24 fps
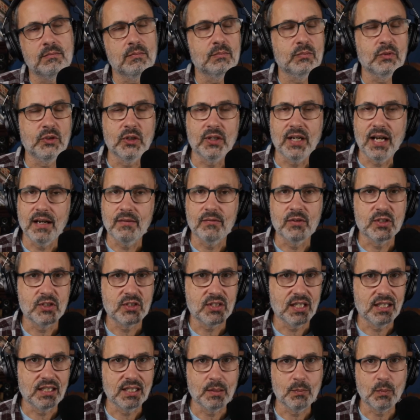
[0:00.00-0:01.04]
your average
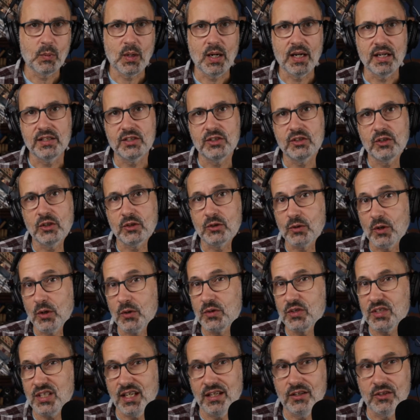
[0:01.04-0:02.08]
selling price, your gross
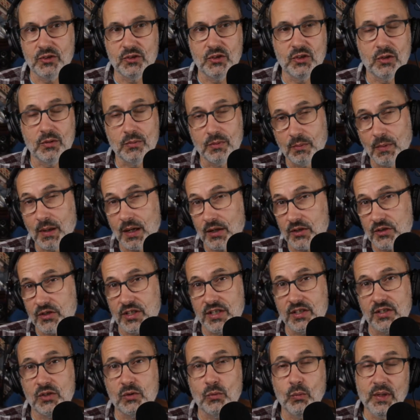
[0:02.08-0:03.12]
sales, your
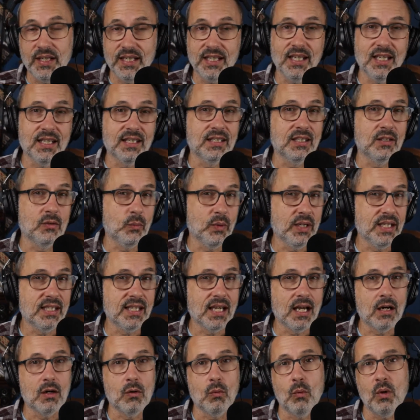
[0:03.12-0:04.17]
margins week in and week
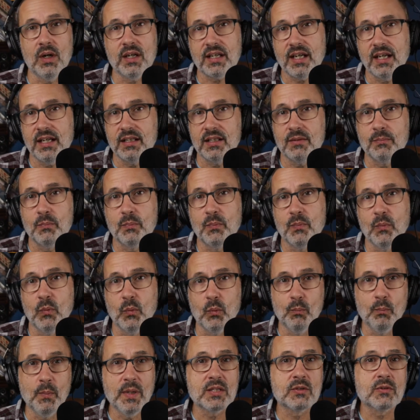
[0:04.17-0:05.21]
out? What kind of
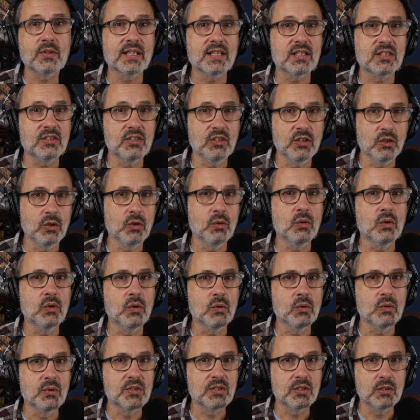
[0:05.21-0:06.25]
metrics do you
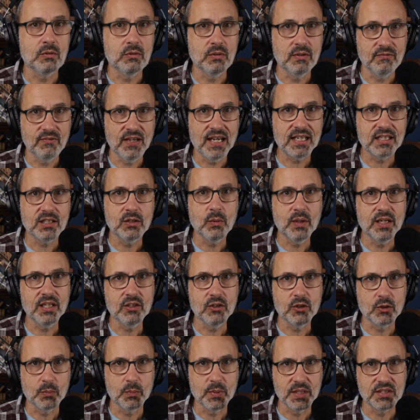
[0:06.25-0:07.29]
use to evaluate
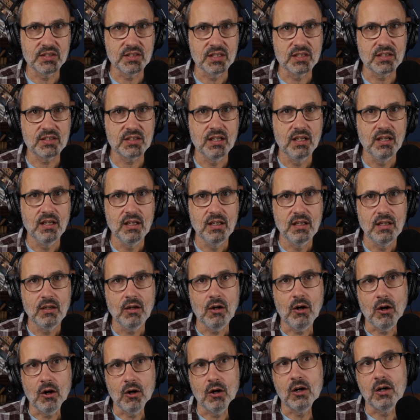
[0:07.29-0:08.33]
your business
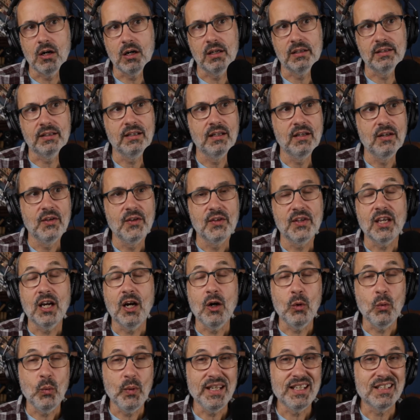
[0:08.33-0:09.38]
on a
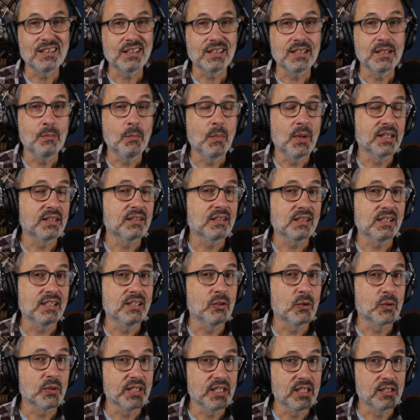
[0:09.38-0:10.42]
weekly, monthly,
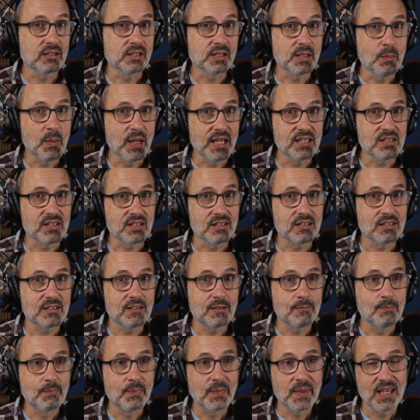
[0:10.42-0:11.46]
or yearly basis?
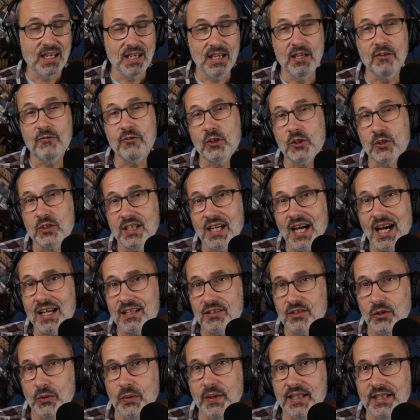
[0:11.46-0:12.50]
If you're not
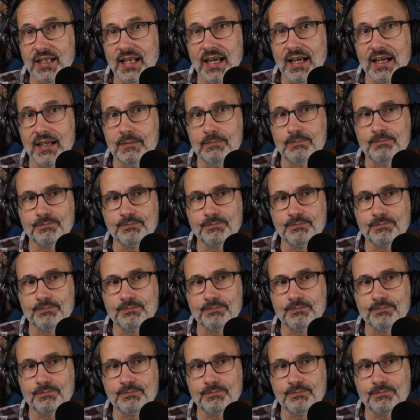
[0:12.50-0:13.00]
doing that,